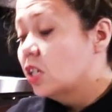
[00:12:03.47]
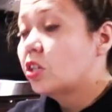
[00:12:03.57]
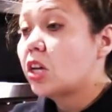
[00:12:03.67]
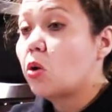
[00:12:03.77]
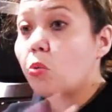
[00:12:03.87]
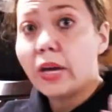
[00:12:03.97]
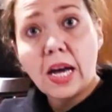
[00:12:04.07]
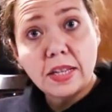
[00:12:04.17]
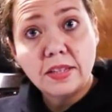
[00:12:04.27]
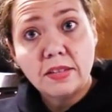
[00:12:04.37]
So we
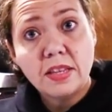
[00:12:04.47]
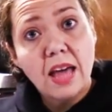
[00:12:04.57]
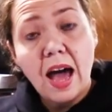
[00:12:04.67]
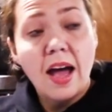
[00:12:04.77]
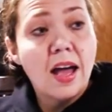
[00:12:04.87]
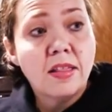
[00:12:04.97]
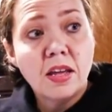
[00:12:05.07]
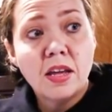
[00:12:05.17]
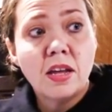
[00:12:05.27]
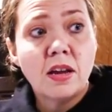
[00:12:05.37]
got to see that, and
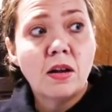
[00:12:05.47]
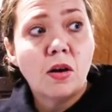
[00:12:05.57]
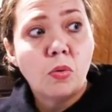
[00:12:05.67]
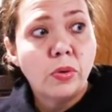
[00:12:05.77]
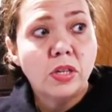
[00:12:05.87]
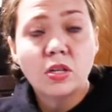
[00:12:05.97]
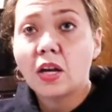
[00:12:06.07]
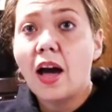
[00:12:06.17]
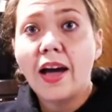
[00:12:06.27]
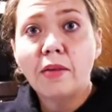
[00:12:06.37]
then we took
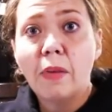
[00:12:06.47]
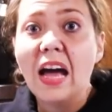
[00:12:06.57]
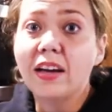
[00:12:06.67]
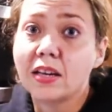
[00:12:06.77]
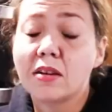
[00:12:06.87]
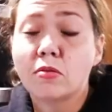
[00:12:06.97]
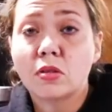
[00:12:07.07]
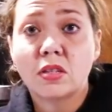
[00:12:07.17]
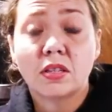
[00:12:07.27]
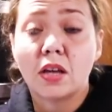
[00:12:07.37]
a hike back. It
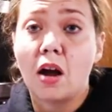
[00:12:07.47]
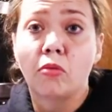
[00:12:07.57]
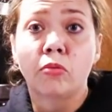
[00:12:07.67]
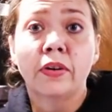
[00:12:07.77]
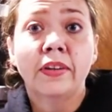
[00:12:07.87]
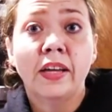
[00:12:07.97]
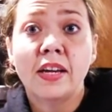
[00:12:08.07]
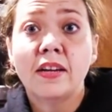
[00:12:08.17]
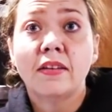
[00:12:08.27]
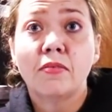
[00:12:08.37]
was a
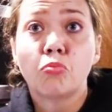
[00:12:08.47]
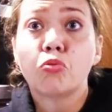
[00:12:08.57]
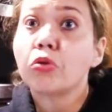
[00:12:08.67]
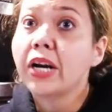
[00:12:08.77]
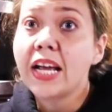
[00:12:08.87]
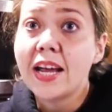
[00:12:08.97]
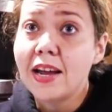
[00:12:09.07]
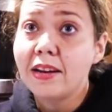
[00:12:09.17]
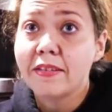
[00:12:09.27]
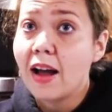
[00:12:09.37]
really
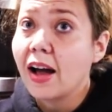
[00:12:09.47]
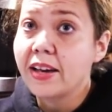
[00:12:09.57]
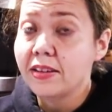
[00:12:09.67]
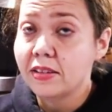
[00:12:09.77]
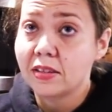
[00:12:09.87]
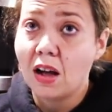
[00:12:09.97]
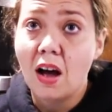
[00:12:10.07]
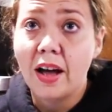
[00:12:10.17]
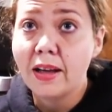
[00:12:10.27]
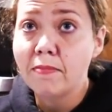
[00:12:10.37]
pretty, nice
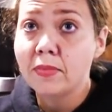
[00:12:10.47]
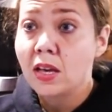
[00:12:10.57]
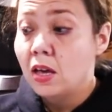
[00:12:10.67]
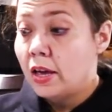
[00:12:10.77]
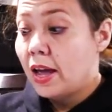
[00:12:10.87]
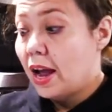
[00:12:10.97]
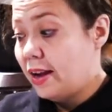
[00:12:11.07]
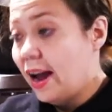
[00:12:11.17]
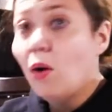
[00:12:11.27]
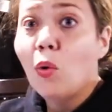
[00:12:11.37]
time,
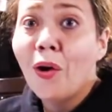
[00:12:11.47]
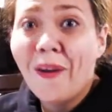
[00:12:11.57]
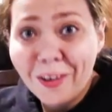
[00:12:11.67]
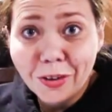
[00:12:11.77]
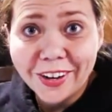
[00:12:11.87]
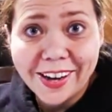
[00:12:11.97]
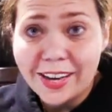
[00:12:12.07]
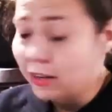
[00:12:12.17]
and now we're hungry.